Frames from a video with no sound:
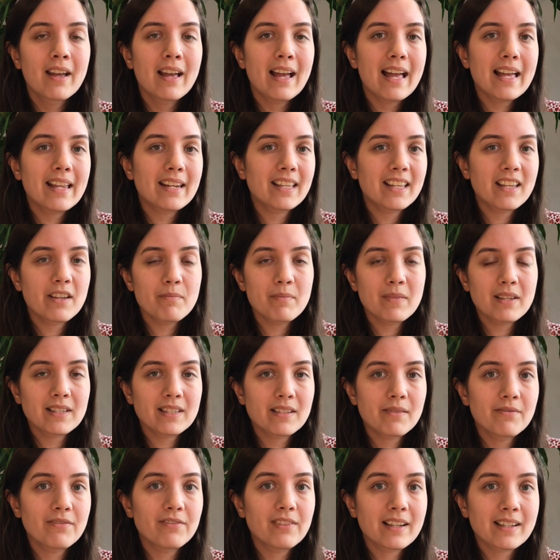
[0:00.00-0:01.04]
and give me
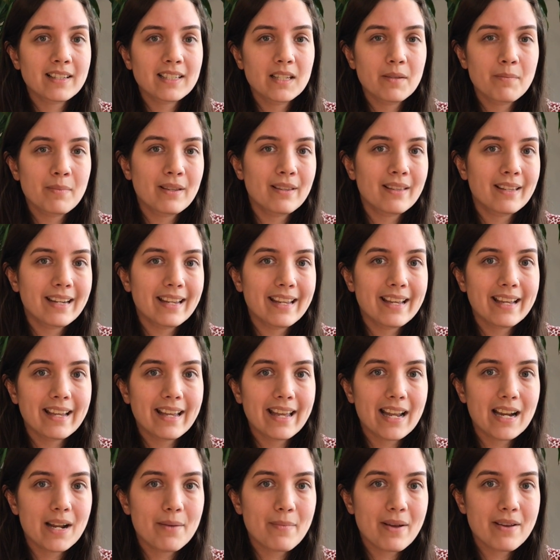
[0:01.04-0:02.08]
some flexibility
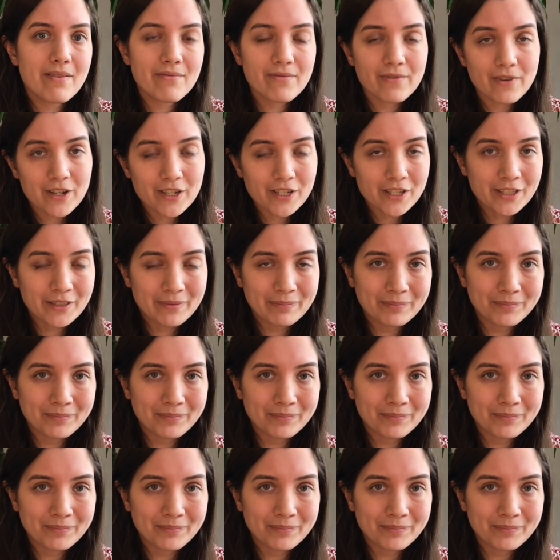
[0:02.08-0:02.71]
again in my foot.